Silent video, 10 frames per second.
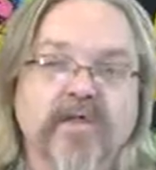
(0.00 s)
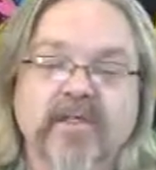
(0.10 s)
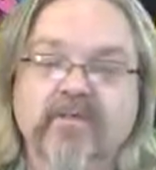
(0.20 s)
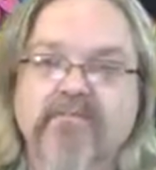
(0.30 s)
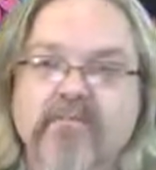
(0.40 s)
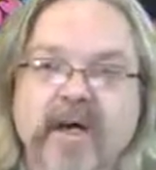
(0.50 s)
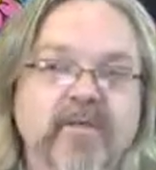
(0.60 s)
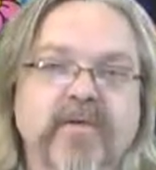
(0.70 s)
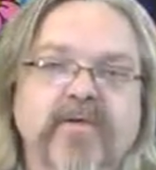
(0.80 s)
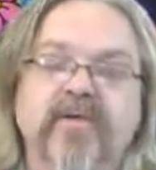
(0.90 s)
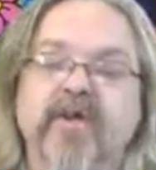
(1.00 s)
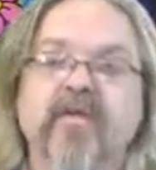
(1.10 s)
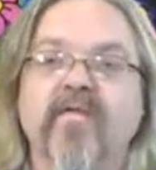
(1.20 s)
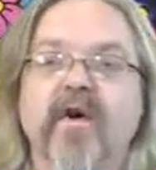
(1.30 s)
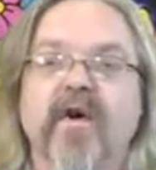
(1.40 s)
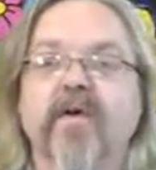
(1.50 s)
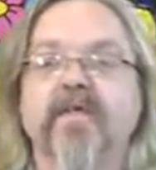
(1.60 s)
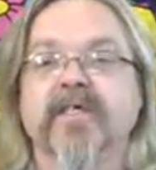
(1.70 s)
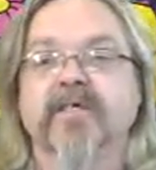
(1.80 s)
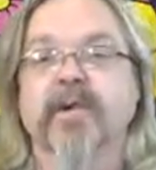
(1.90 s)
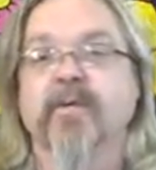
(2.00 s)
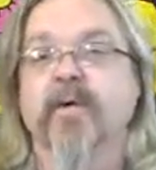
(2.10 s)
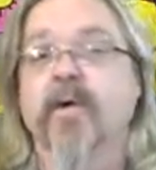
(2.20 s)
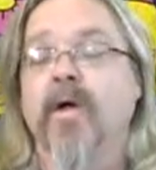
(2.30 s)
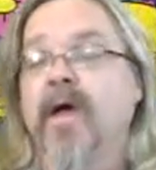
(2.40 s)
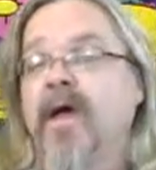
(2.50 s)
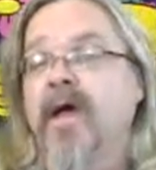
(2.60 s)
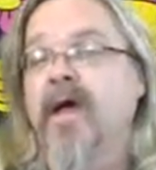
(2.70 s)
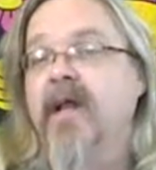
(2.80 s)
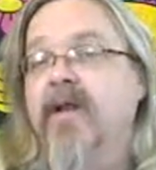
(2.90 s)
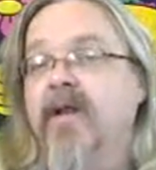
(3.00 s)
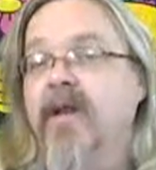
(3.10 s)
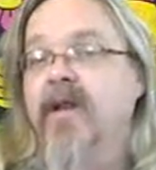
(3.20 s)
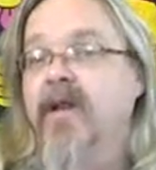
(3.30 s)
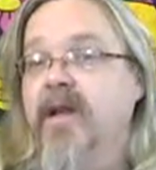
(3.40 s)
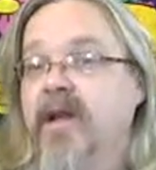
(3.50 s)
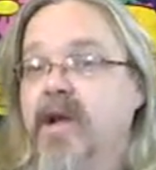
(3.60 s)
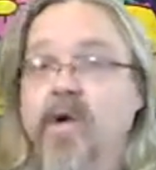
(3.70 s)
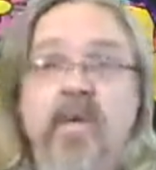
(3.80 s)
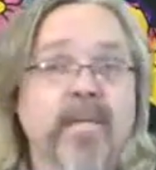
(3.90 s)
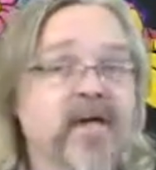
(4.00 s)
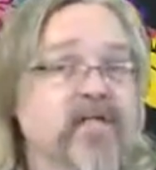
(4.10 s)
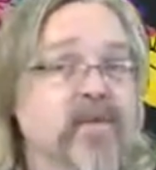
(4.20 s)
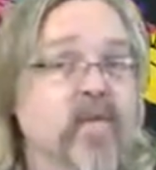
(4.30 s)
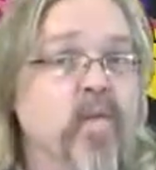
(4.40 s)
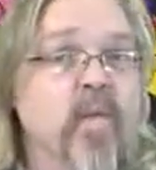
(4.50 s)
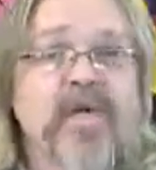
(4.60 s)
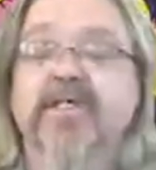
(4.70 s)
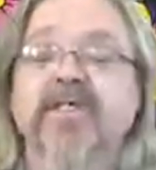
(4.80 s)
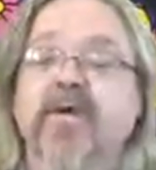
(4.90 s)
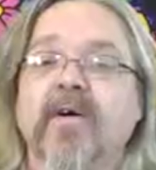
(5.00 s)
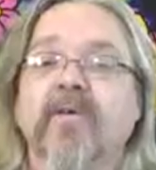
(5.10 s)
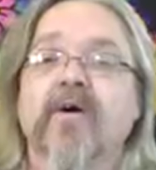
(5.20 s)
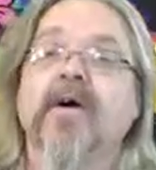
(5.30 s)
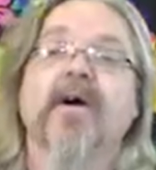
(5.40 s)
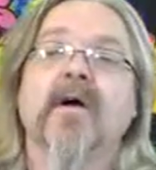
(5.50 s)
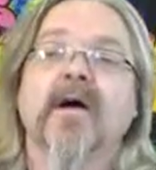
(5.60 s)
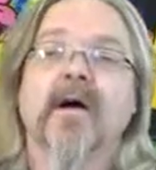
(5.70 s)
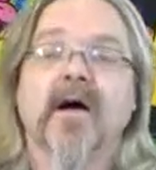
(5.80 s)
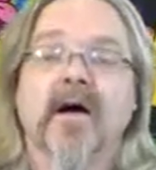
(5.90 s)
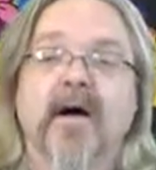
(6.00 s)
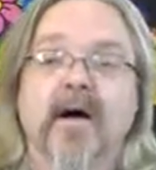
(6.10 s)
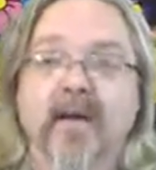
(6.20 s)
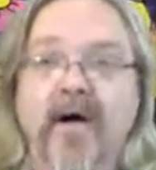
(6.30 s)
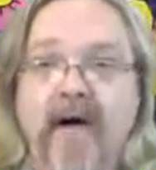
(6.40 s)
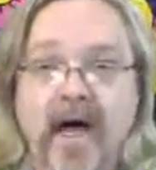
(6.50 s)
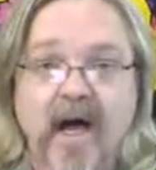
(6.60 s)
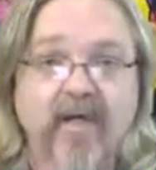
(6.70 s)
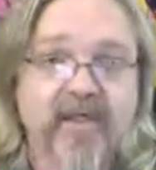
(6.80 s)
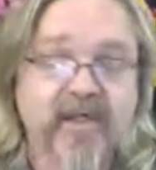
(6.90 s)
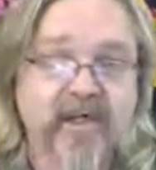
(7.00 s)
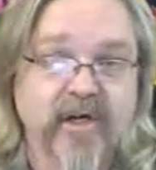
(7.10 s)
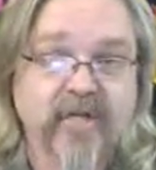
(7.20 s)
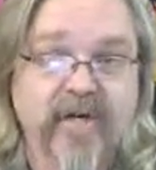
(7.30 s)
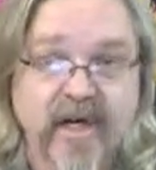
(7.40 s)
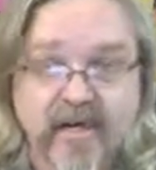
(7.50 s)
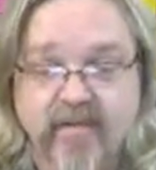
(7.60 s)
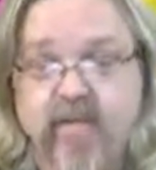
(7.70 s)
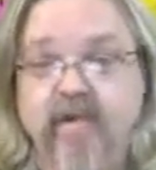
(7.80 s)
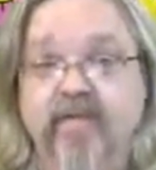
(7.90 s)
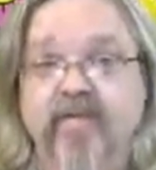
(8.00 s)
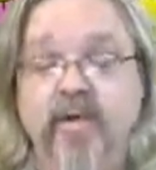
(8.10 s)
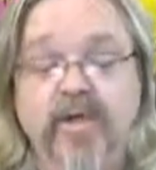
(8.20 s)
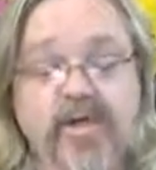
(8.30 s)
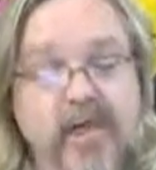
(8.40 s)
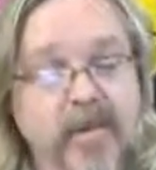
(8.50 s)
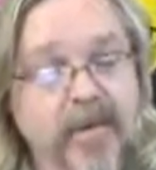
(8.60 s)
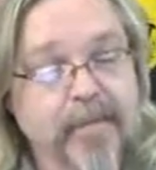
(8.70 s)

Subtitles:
just mountains of snow falling on these people. And no mention whatsoever about how this could affect with Fukushima.